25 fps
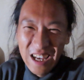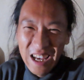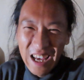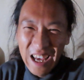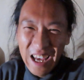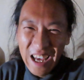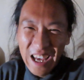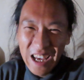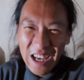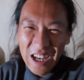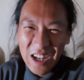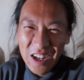
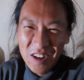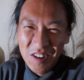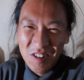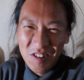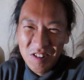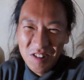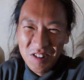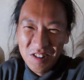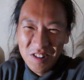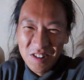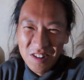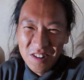
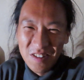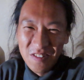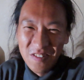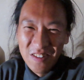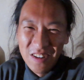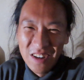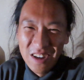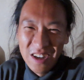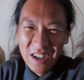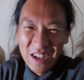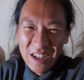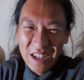And
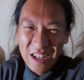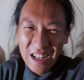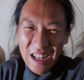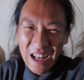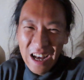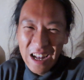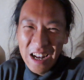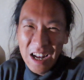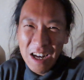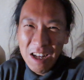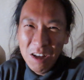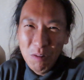so
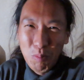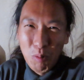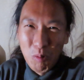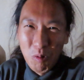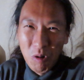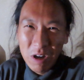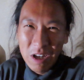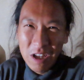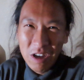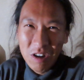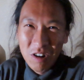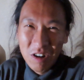at any
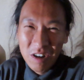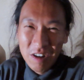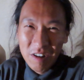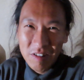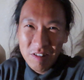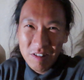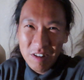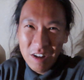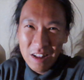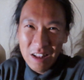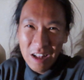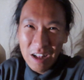point, he could
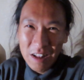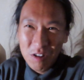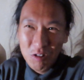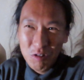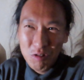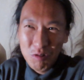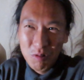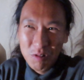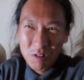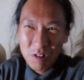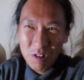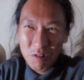have said that
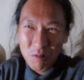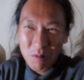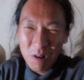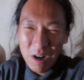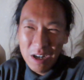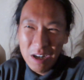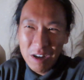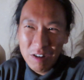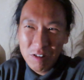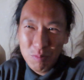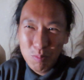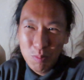this was a
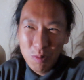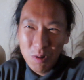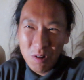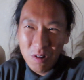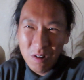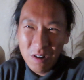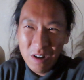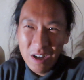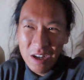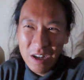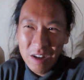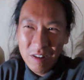great
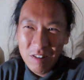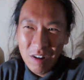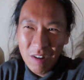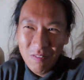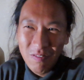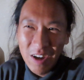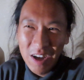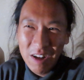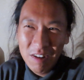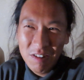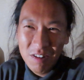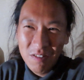experience. I
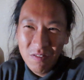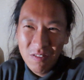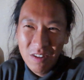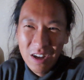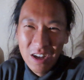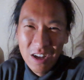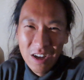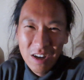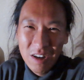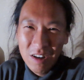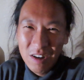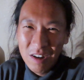made some
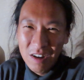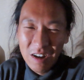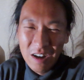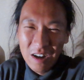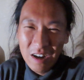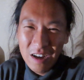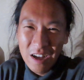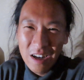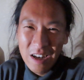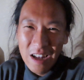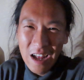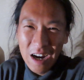
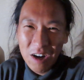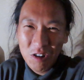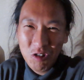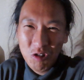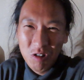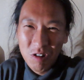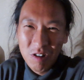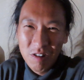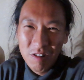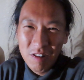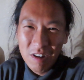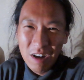uh,
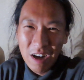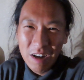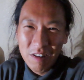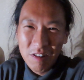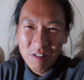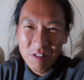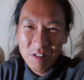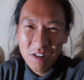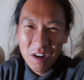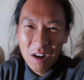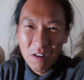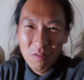connections and I
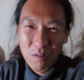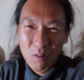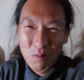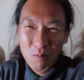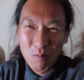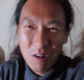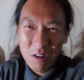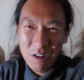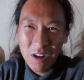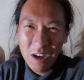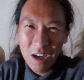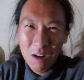discovered
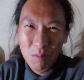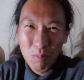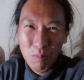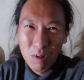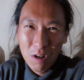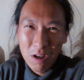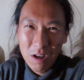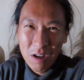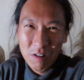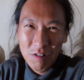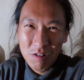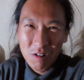what
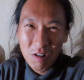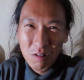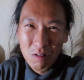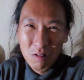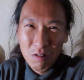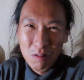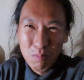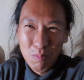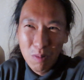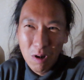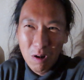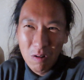gambling is
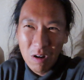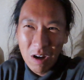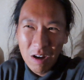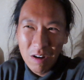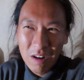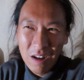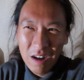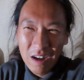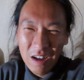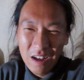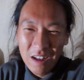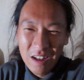all about.
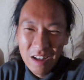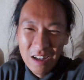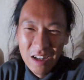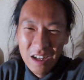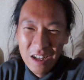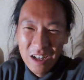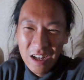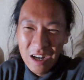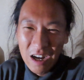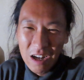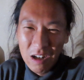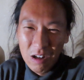I, I,
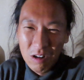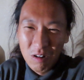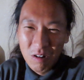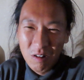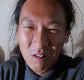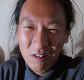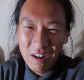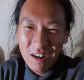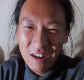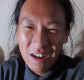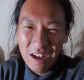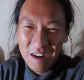I
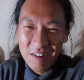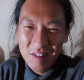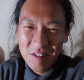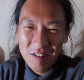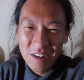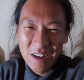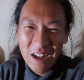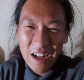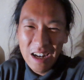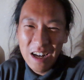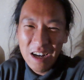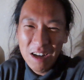learned a
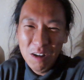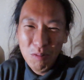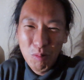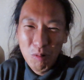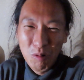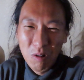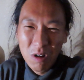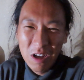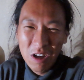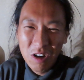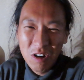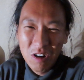lesson. At any
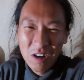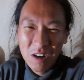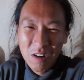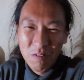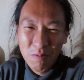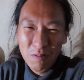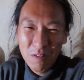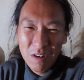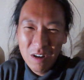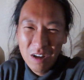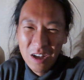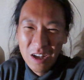point, he could
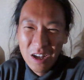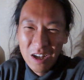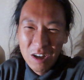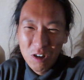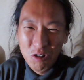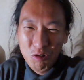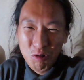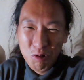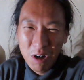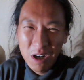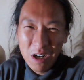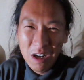have
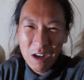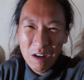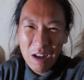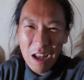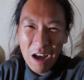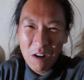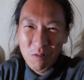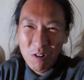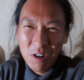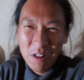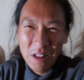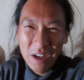
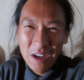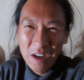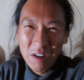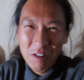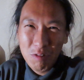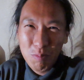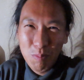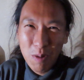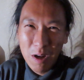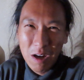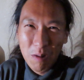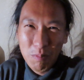treated everything he
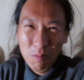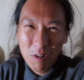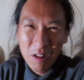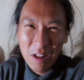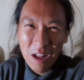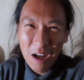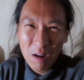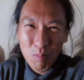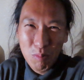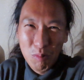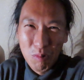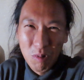spent up to
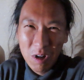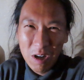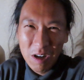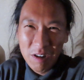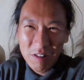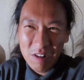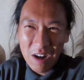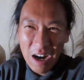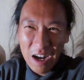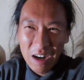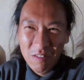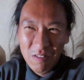that point
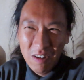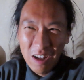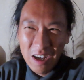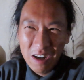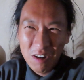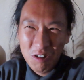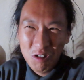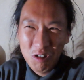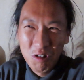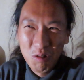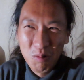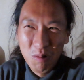as kind of like
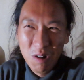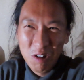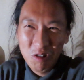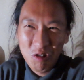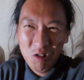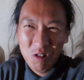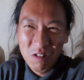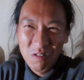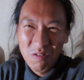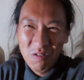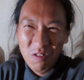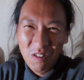a
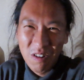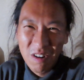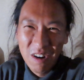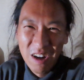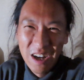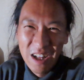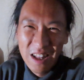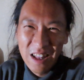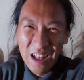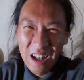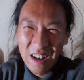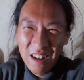tuition for
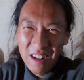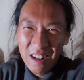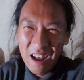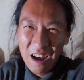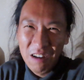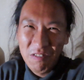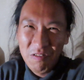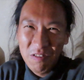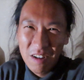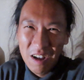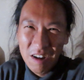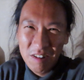that
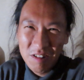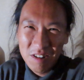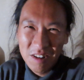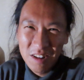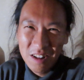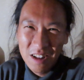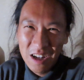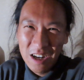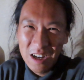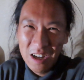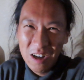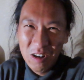life
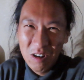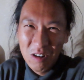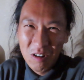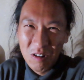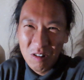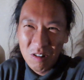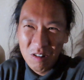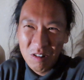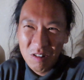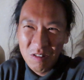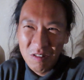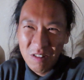lesson that he
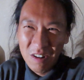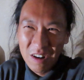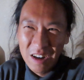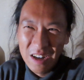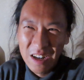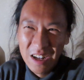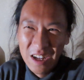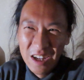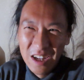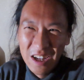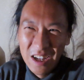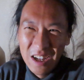learned,
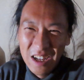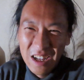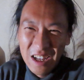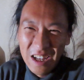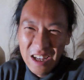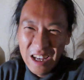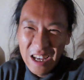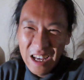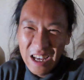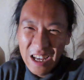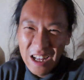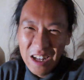right?
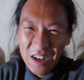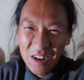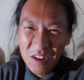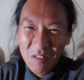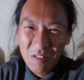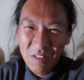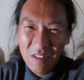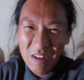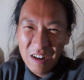And uh,